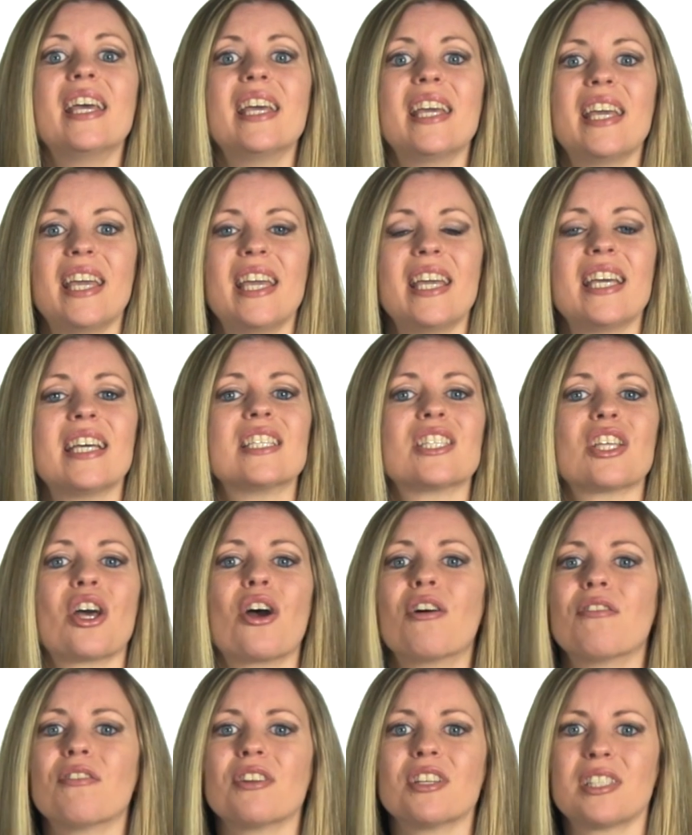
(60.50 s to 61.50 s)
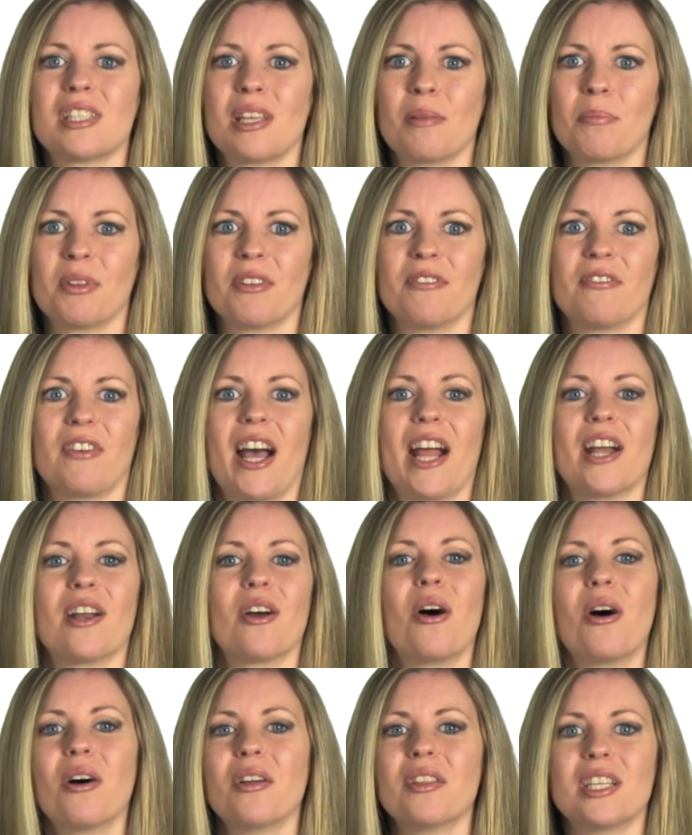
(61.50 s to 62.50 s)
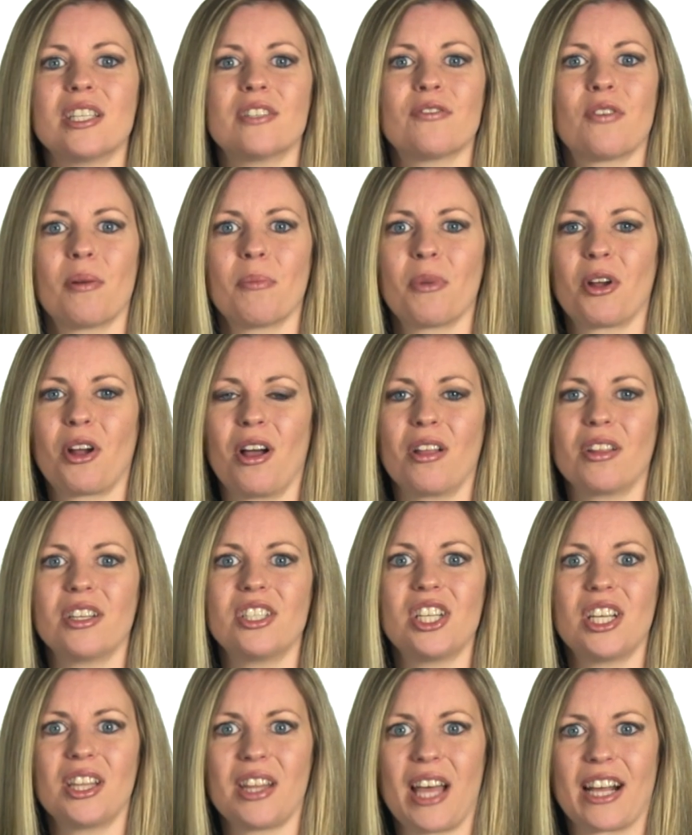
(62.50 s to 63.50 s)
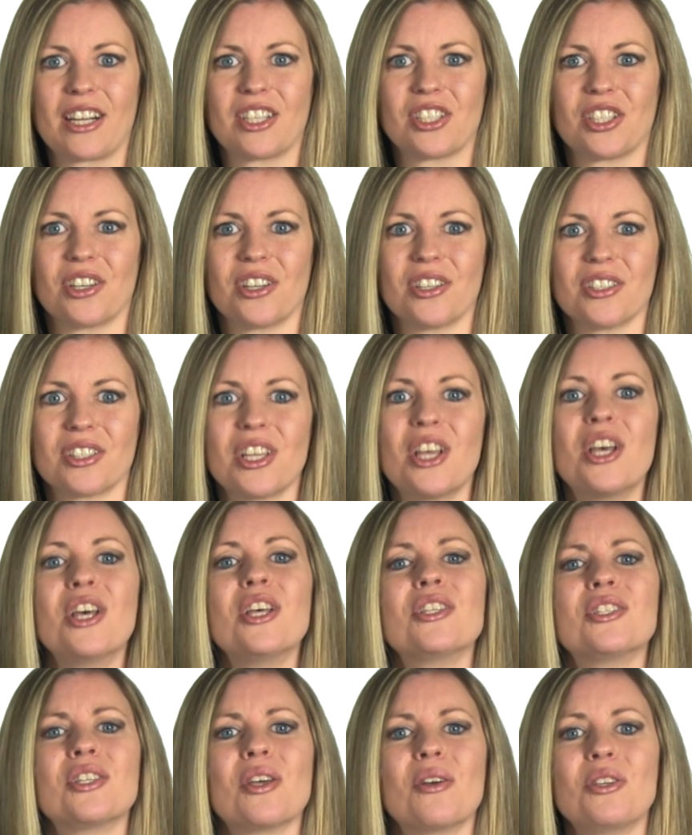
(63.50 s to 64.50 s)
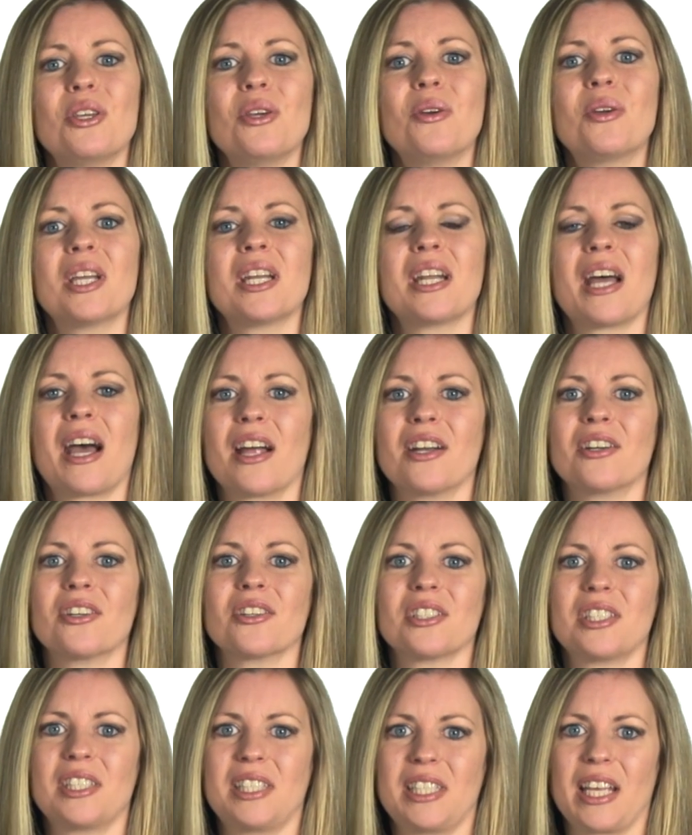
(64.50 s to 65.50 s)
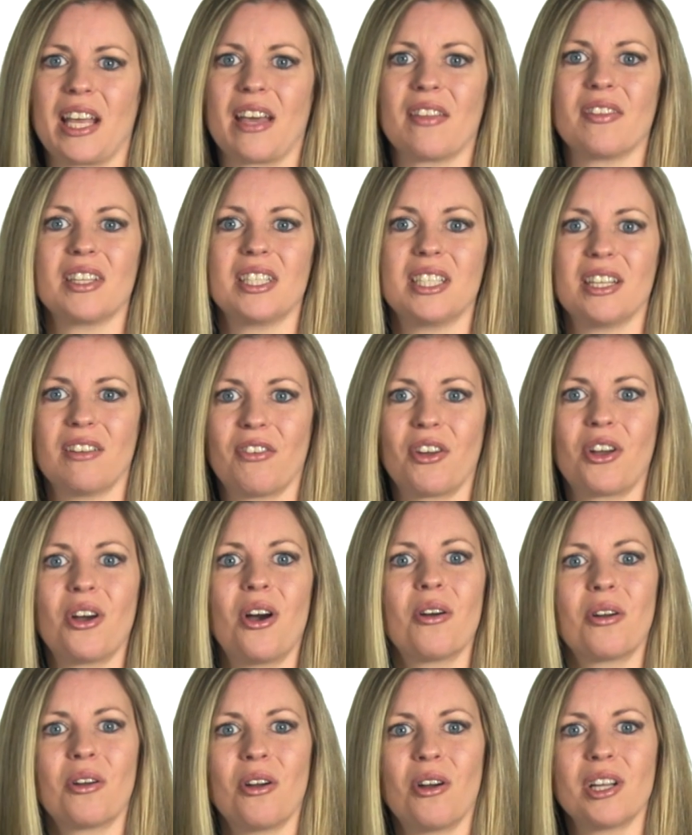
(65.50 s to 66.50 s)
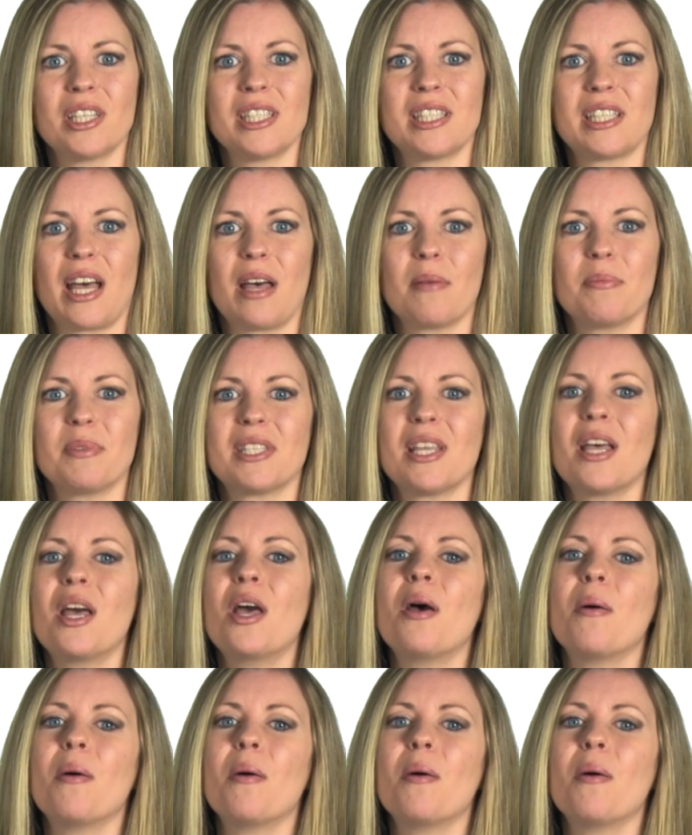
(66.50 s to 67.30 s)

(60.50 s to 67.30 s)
He has oversimplified all these pharmacology lectures so you can understand the difficult concepts,